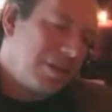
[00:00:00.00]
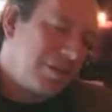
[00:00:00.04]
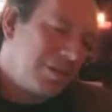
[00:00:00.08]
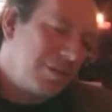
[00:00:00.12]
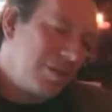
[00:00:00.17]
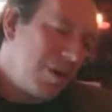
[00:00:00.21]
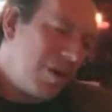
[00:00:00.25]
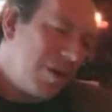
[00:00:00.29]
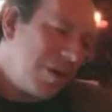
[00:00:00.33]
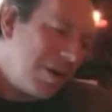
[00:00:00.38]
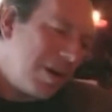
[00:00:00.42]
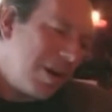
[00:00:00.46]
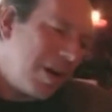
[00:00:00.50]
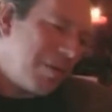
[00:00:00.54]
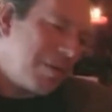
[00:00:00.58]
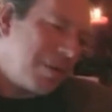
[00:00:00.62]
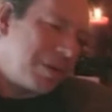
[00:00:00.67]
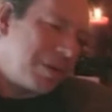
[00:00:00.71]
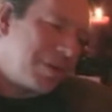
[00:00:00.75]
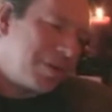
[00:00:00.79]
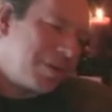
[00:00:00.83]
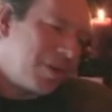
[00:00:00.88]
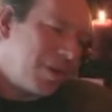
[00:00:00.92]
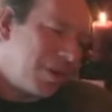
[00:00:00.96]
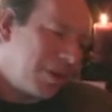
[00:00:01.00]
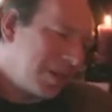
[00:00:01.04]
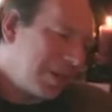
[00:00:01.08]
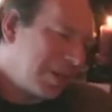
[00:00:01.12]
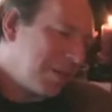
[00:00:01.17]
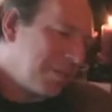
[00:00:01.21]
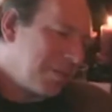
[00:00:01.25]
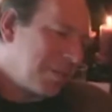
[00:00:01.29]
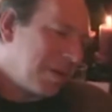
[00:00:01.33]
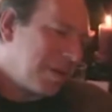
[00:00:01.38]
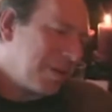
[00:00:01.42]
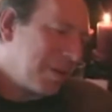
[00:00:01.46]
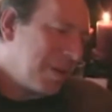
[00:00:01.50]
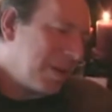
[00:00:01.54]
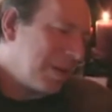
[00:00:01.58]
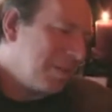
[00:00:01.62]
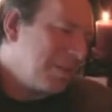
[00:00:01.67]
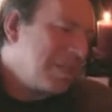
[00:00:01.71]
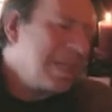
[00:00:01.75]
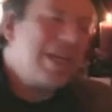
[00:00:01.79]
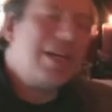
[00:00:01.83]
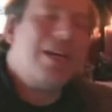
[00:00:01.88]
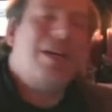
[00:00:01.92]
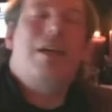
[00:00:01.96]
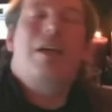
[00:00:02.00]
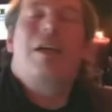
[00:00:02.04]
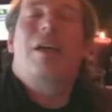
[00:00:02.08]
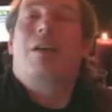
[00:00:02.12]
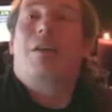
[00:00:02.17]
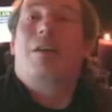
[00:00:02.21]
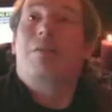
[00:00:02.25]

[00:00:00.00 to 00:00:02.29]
Go and I were talking about that. Yeah,